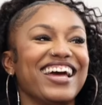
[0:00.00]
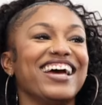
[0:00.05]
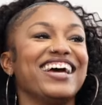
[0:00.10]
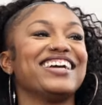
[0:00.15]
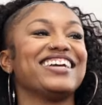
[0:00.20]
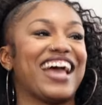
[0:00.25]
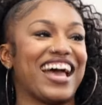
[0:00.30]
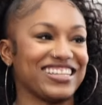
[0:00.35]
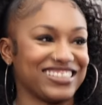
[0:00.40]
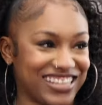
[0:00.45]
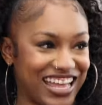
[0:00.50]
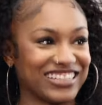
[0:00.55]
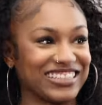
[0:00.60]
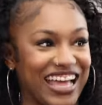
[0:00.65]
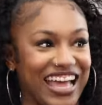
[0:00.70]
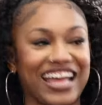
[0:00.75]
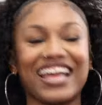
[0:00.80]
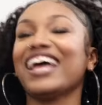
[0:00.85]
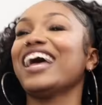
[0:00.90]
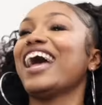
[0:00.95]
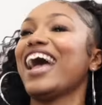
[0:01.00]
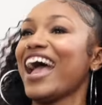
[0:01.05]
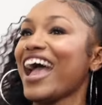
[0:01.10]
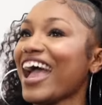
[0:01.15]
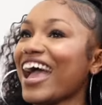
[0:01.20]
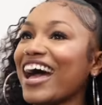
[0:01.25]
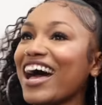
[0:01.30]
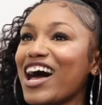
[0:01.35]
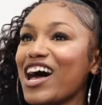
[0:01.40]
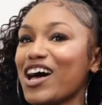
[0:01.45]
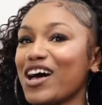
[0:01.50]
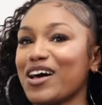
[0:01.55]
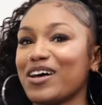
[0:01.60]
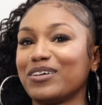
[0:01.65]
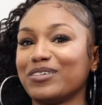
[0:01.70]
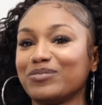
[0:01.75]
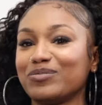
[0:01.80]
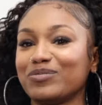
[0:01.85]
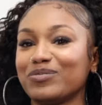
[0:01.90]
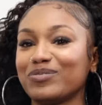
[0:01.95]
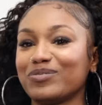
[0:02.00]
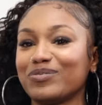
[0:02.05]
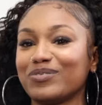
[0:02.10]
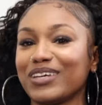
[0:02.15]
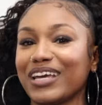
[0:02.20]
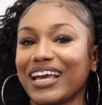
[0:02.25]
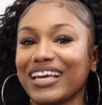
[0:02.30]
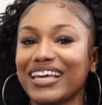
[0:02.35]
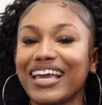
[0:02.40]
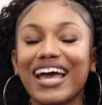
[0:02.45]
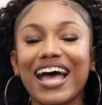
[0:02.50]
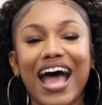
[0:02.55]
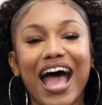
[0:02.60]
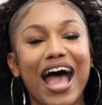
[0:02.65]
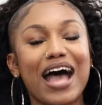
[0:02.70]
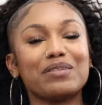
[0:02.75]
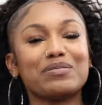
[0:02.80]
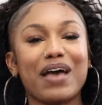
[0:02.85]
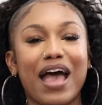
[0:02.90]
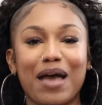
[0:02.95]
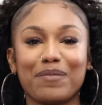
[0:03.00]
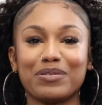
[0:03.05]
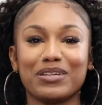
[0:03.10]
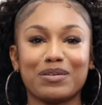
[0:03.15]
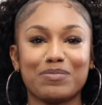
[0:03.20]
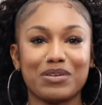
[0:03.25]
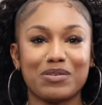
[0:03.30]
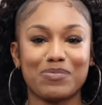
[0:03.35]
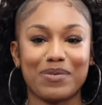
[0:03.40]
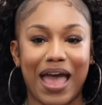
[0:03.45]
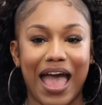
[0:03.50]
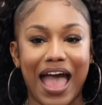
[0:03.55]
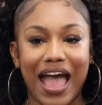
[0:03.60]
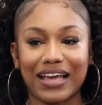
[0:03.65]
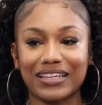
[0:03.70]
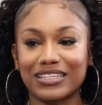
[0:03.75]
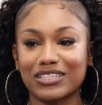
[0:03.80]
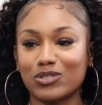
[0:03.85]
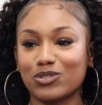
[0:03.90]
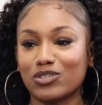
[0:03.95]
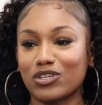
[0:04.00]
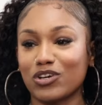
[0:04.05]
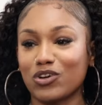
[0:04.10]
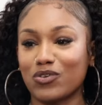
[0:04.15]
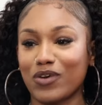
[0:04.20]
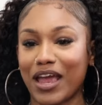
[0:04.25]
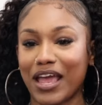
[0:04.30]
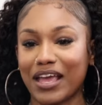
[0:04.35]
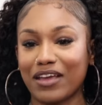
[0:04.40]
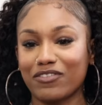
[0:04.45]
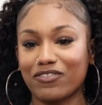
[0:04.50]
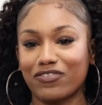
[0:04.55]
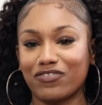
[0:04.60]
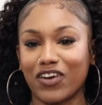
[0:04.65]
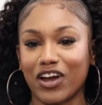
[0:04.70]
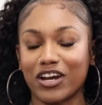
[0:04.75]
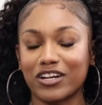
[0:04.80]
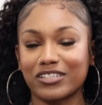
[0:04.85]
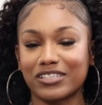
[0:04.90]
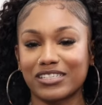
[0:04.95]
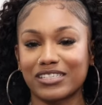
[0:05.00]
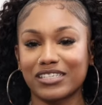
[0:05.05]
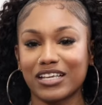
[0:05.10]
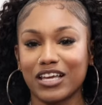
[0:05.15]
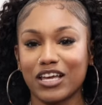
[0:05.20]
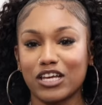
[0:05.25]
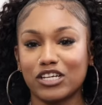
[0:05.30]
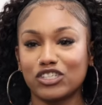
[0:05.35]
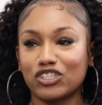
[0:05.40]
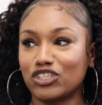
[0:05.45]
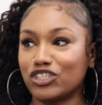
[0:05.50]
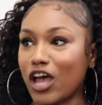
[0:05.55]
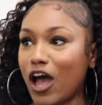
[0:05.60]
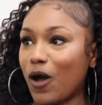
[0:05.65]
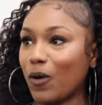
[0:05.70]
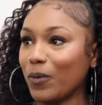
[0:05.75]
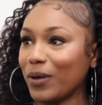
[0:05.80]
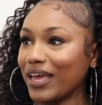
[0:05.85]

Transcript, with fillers: Yes, like that. And um yeah, I'm happy to be back. This is a great first show